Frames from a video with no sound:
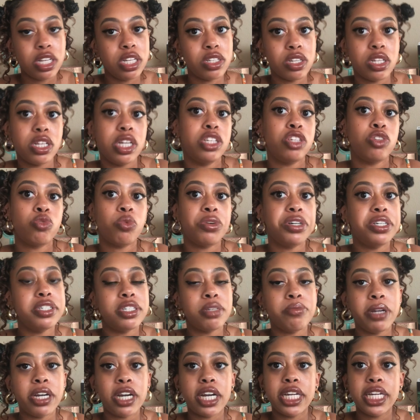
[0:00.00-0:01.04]
So they just wanted to
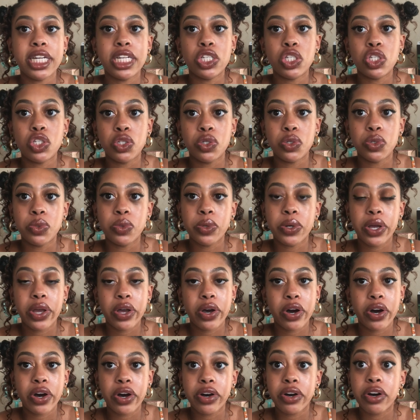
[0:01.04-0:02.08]
marry into
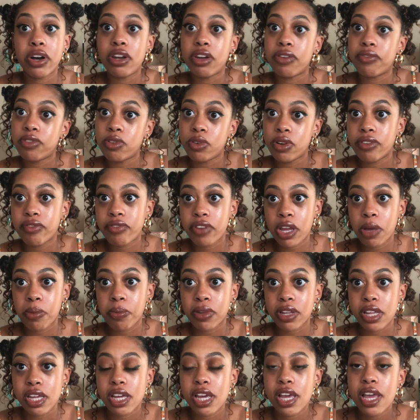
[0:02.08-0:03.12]
uh, an affluent
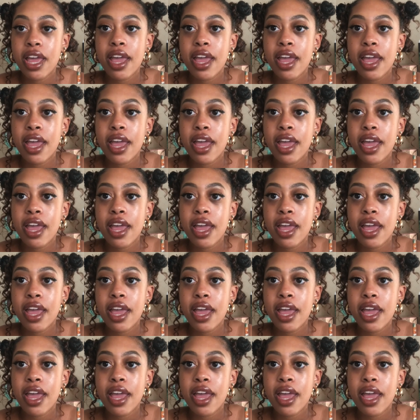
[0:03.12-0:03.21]
family.